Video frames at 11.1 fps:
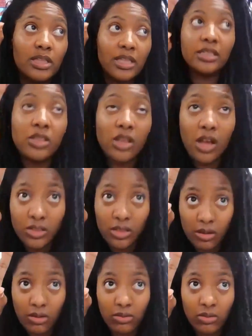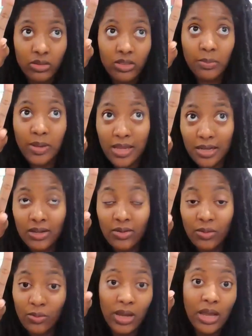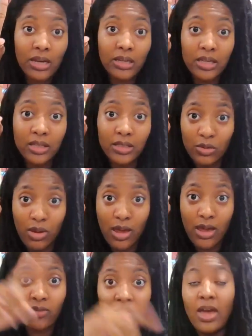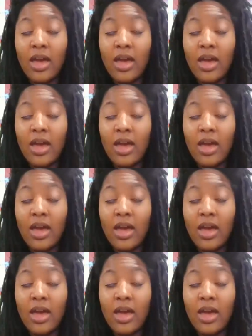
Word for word: this is also dependent on what kind of kids you have.